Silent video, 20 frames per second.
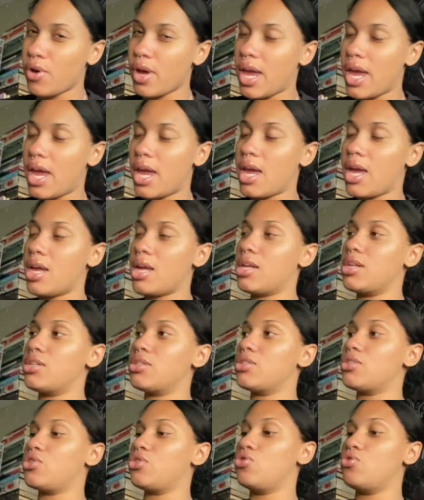and
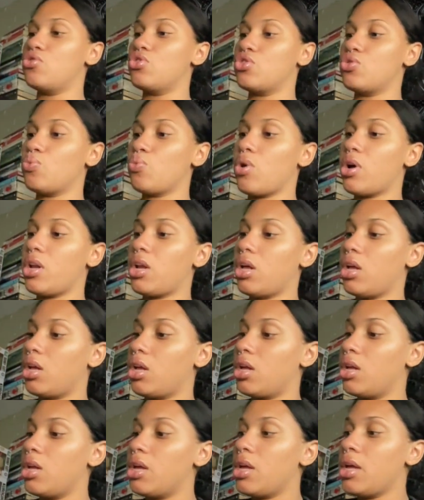you just want to
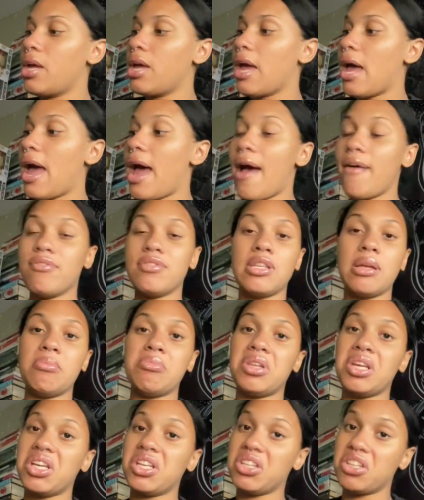have
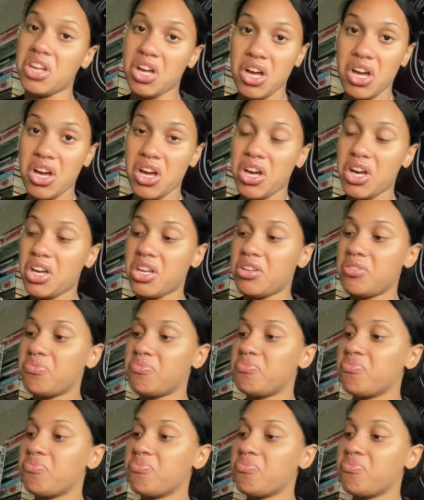something done